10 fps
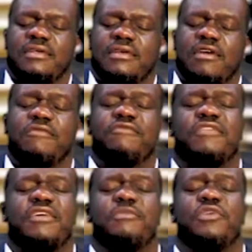
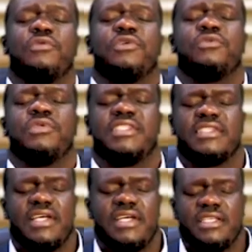Confirm your word with
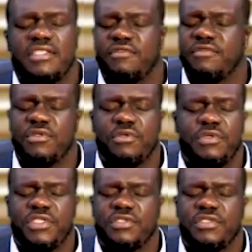signs
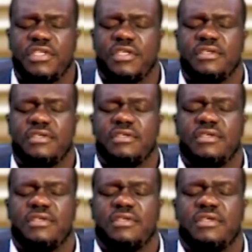following today.
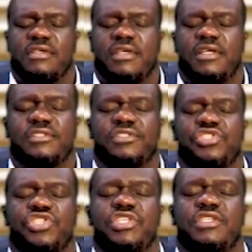In
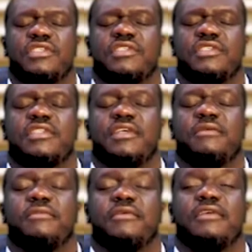Jesus'
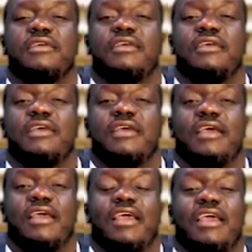
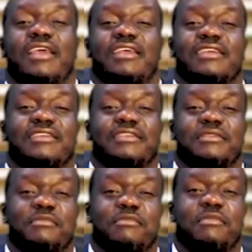name.
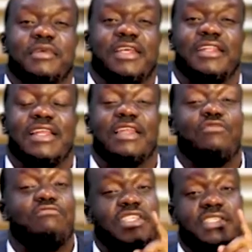Amen. Now,
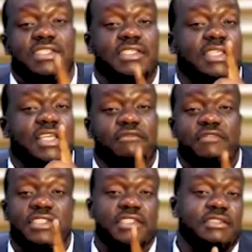don't miss this
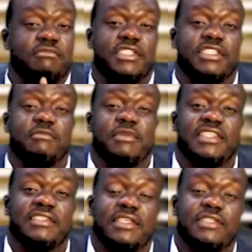evening's meeting by
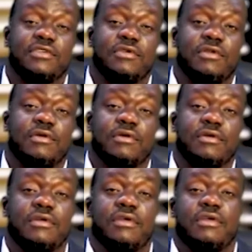6 o'clock.
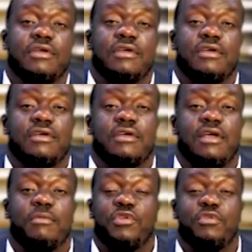
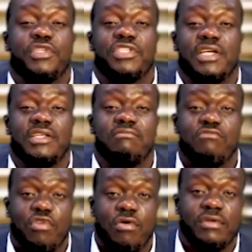I'm going to be
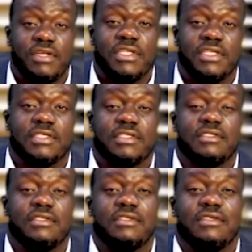sharing more on
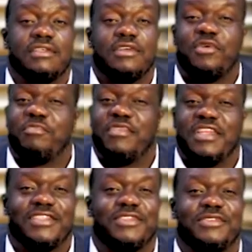this. God
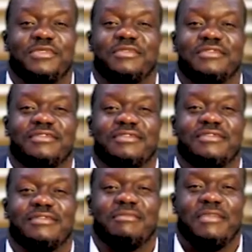bless you.
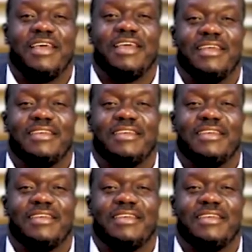Bye.